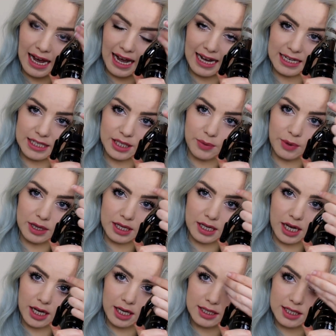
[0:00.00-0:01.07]
and you want the
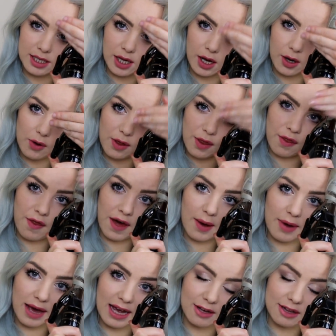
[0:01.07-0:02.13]
curl to go
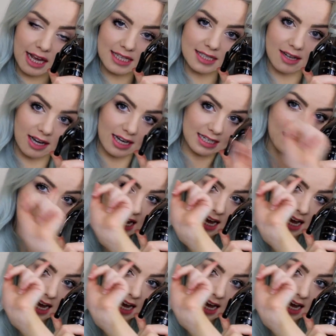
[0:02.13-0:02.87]
that way on that side